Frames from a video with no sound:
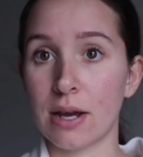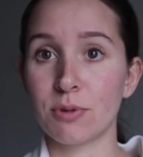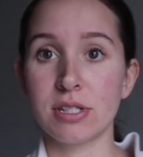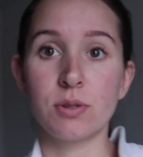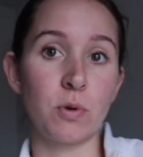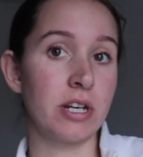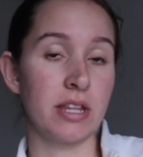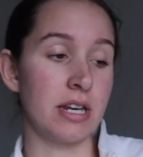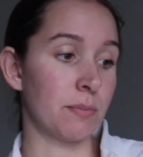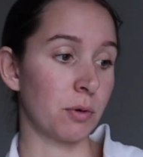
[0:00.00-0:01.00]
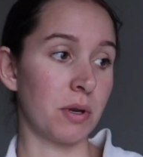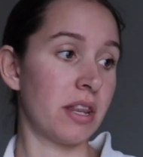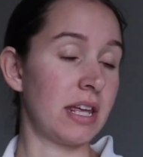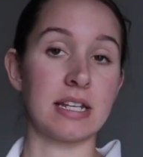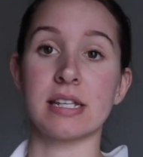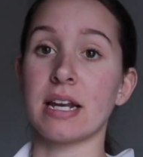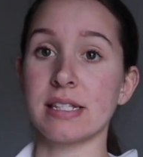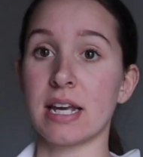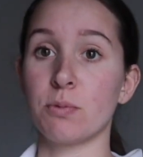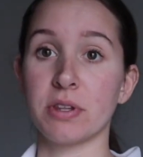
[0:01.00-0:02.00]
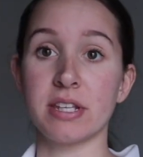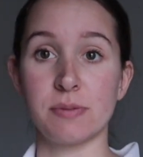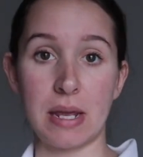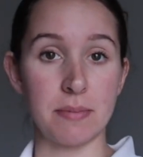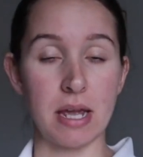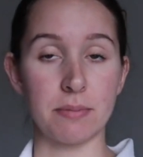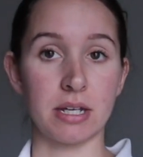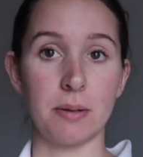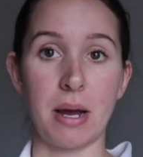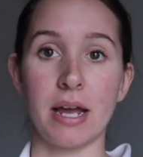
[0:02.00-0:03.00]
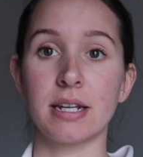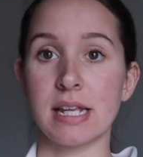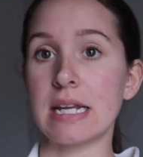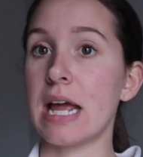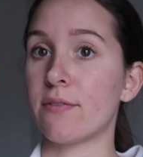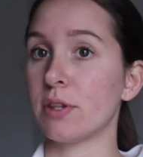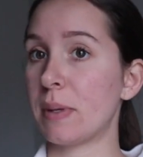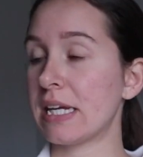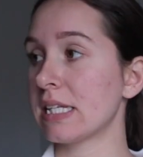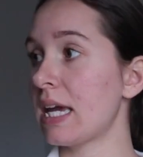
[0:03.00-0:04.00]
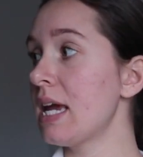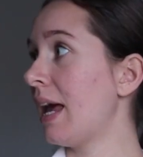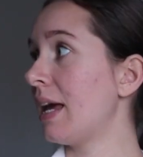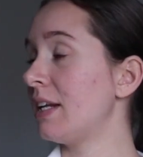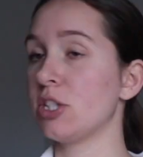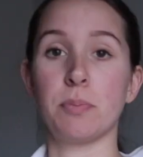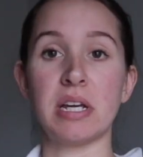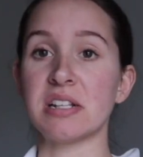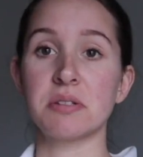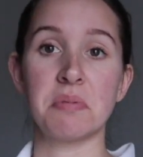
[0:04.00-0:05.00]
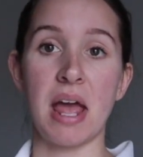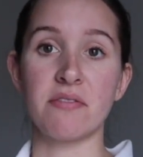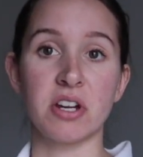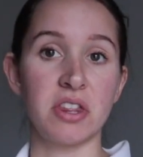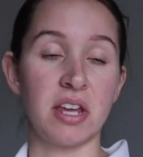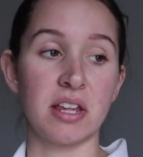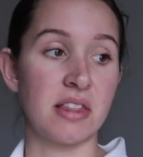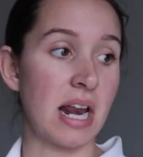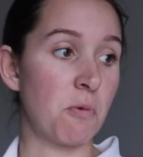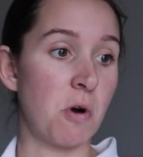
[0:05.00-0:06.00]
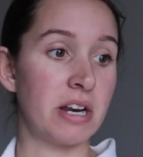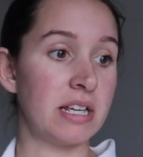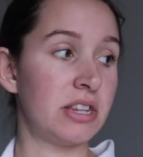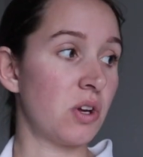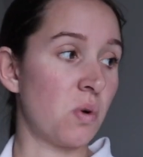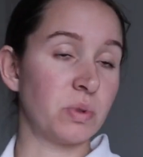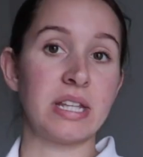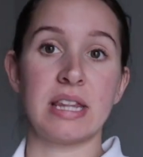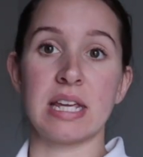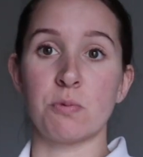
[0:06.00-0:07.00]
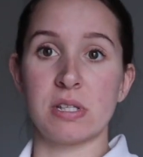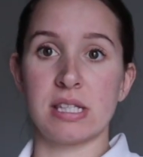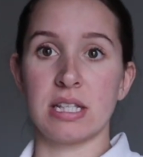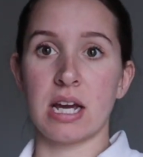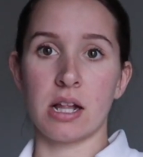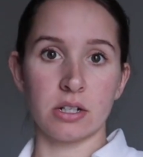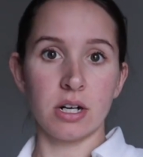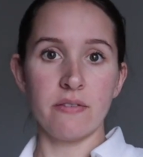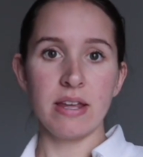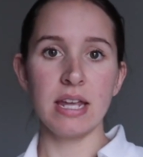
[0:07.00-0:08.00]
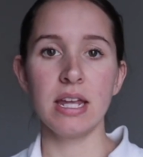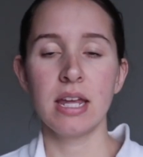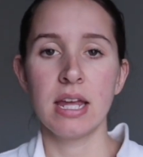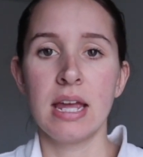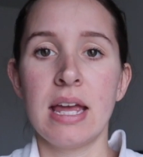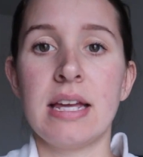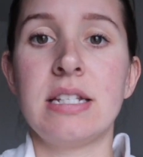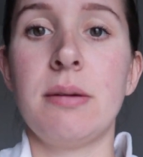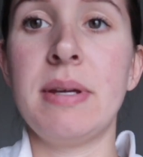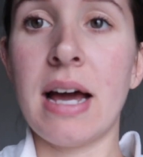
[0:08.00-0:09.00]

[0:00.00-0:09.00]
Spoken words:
That was the one of the number one things that I said with this baby I'm gonna buy because I didn't have with Paisley. And it's everything that I wanted. The only thing was the color of it. And to be